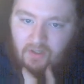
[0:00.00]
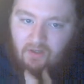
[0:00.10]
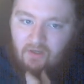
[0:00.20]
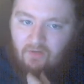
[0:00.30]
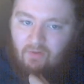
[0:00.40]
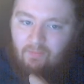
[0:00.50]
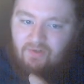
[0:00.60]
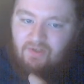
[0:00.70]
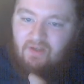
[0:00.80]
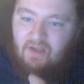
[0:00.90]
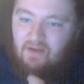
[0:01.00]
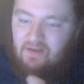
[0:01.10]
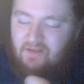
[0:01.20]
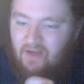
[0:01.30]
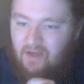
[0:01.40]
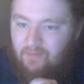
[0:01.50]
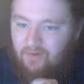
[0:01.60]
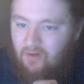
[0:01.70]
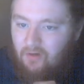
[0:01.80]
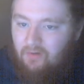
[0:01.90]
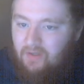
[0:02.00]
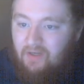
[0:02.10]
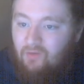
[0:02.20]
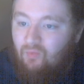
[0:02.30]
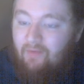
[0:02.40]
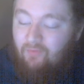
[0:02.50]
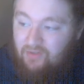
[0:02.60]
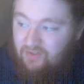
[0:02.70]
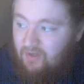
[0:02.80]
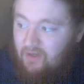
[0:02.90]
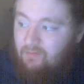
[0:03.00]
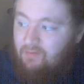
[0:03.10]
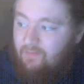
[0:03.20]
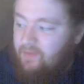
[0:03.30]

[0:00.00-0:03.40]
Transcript: can represent any type at all, any reference type.